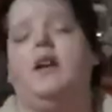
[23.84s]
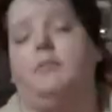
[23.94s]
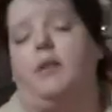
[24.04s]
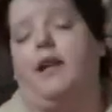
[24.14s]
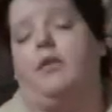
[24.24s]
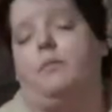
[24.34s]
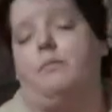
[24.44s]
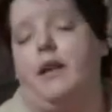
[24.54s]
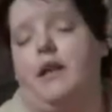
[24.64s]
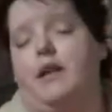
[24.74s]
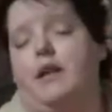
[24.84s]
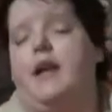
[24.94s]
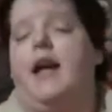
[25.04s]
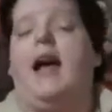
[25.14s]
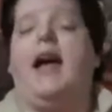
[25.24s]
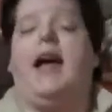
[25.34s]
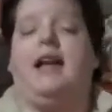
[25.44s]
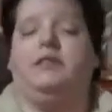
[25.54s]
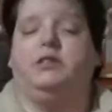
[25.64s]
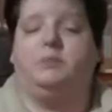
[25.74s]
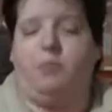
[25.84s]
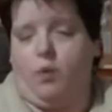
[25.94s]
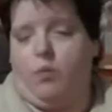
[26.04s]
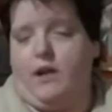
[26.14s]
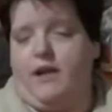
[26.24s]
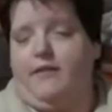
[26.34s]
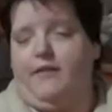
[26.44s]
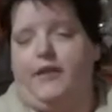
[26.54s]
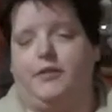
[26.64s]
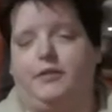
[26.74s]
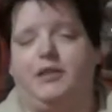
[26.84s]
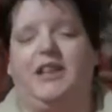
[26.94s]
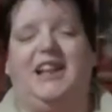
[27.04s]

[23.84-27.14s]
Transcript: Michael Biehn, and Paul Winfield.